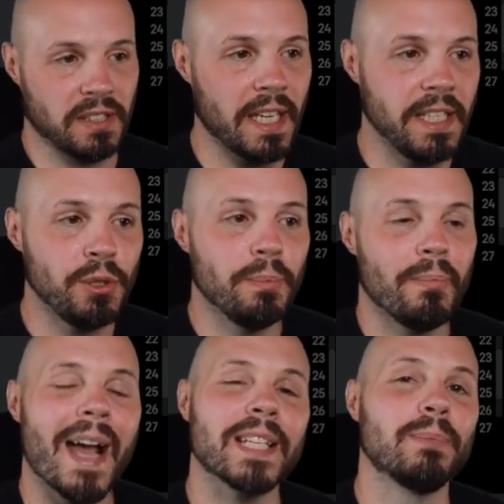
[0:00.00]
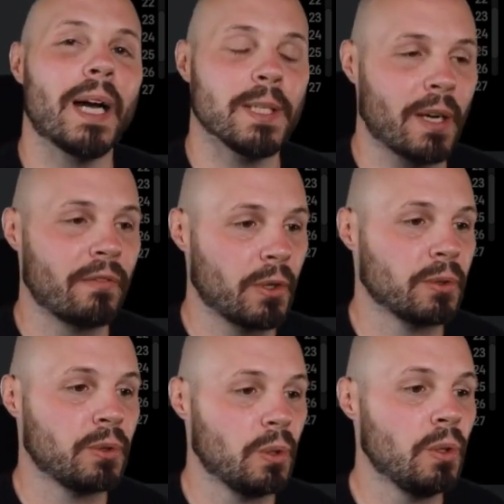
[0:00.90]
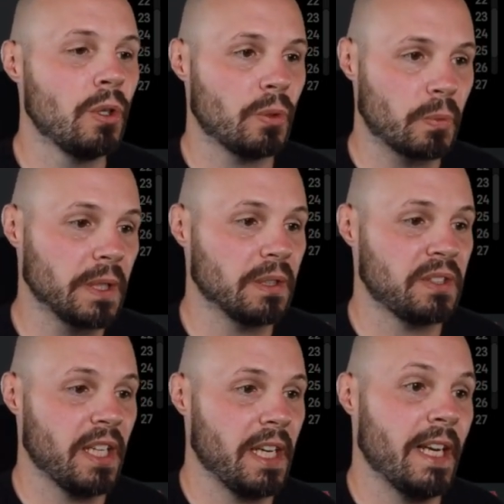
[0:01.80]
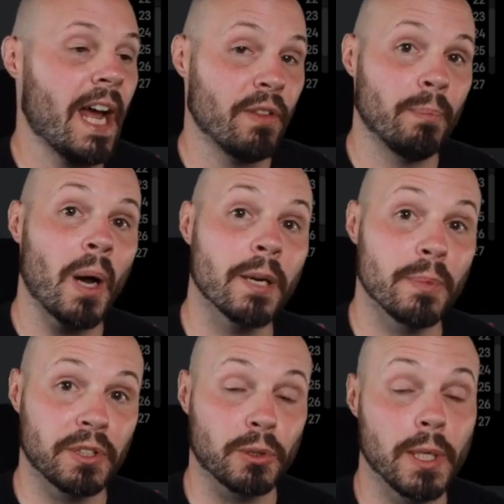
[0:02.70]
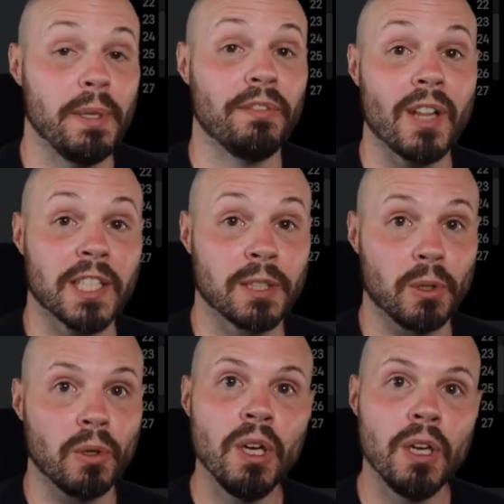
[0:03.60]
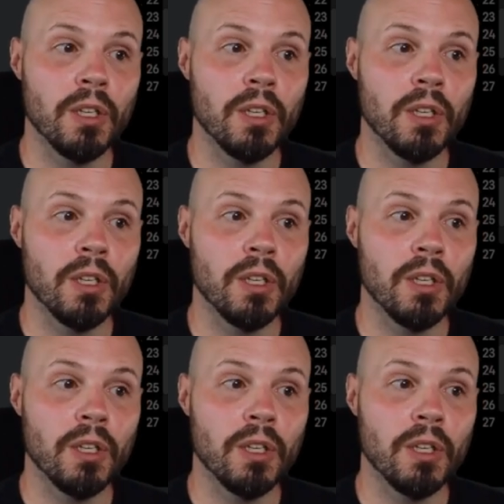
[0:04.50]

I need to maximize my vertical real estate and have the bottom of the screen be flexible